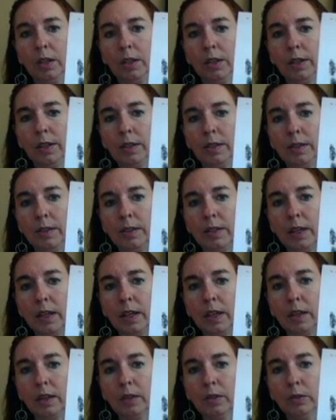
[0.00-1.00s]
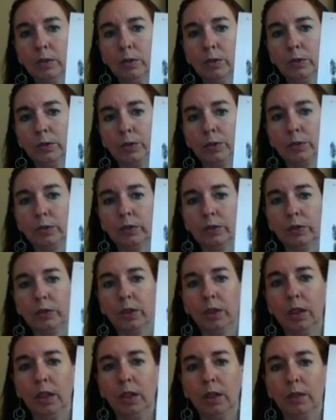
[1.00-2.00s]
you can see, whew,
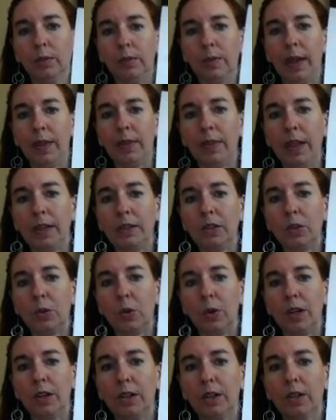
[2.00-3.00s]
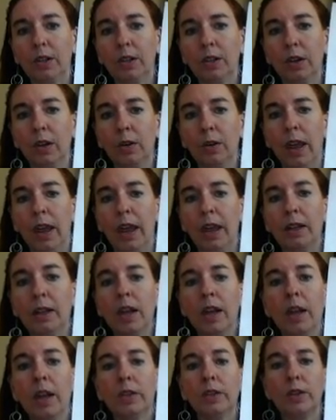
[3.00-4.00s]
man, that's short. Okay,
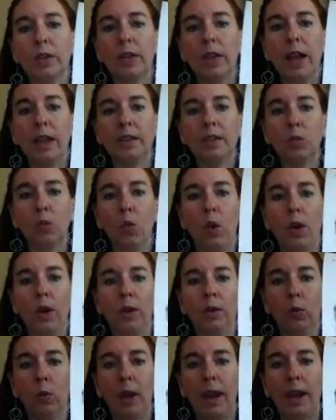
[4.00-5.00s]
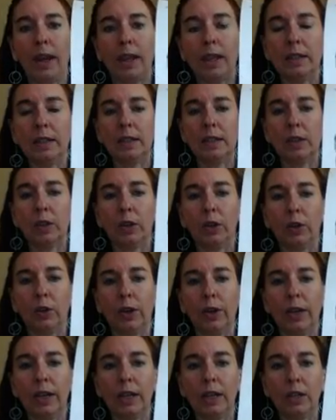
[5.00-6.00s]
so that's one way
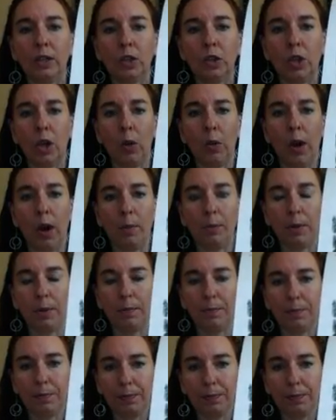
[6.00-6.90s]
insecurity can show up.